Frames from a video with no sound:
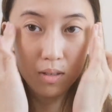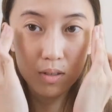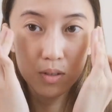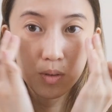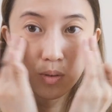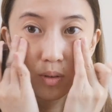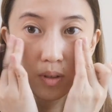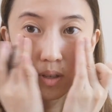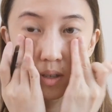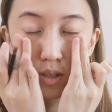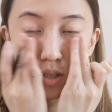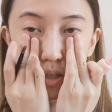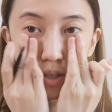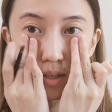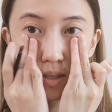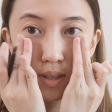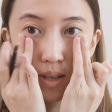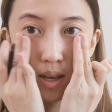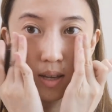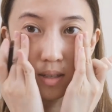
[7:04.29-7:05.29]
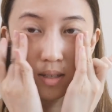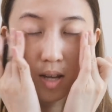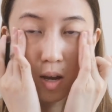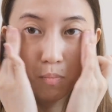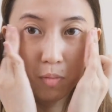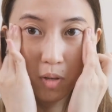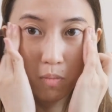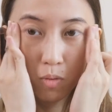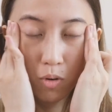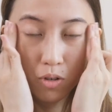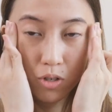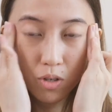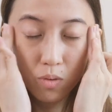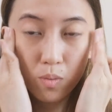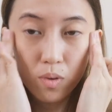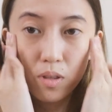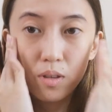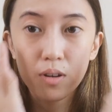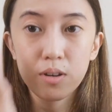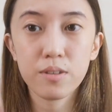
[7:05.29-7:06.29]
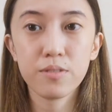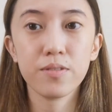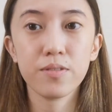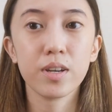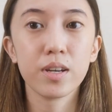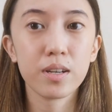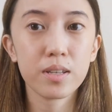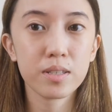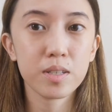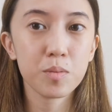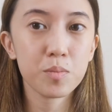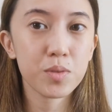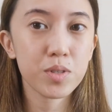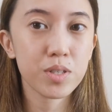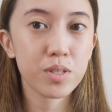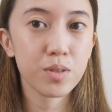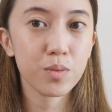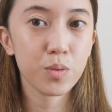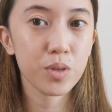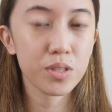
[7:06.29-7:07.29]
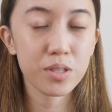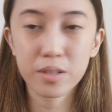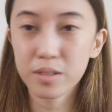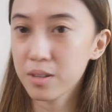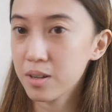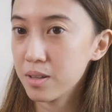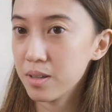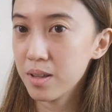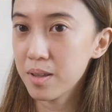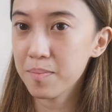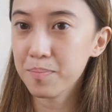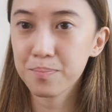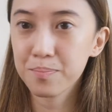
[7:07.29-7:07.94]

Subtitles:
do this slight tapping motion with your fingertips once you're done.